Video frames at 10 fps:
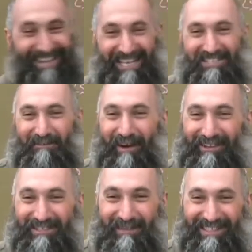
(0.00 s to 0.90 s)
that's the amount
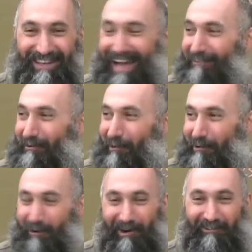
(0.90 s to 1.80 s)
of space I have on my
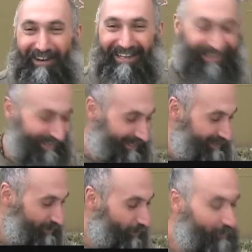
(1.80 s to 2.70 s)
wall, right?
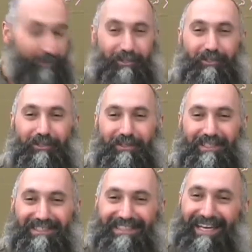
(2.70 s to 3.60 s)
So what we're going to do
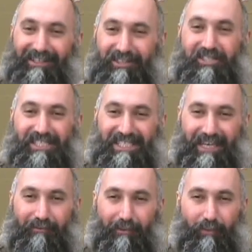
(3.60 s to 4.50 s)
is take out the
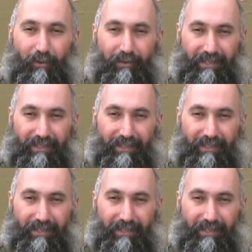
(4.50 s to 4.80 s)
GCF from both